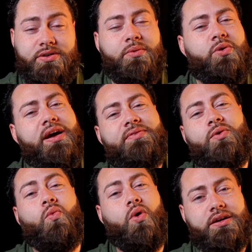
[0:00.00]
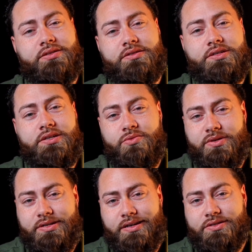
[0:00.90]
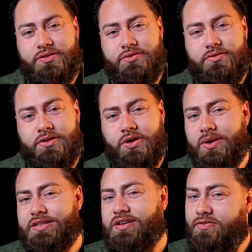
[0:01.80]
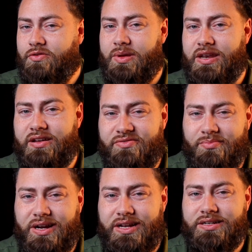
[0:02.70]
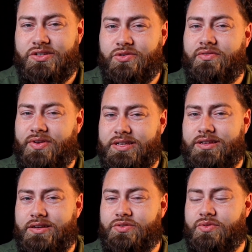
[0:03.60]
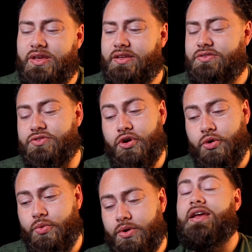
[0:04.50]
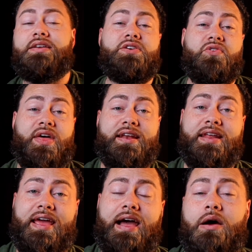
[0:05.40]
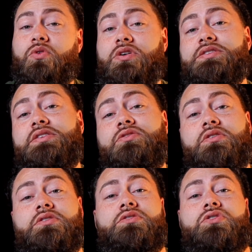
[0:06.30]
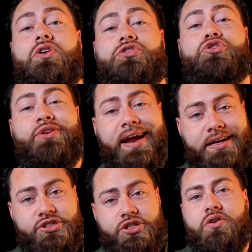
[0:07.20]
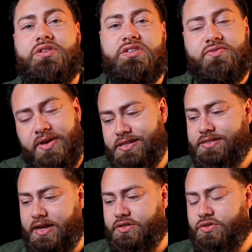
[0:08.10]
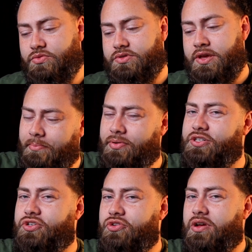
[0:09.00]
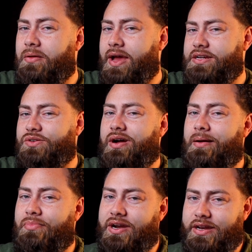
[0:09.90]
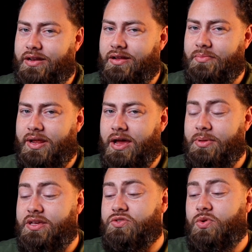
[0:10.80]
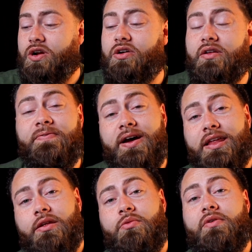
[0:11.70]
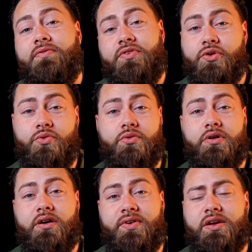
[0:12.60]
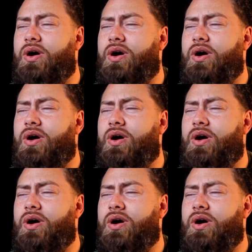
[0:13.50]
I won't ever want to do a tattoo. No one has offered me enough money to do a face tattoo yet. So until that day, I will continue to talk trash on these face tattoos. I'm pretty sure you can imagine why I'm bringing it up now, because we are going to finally review a face.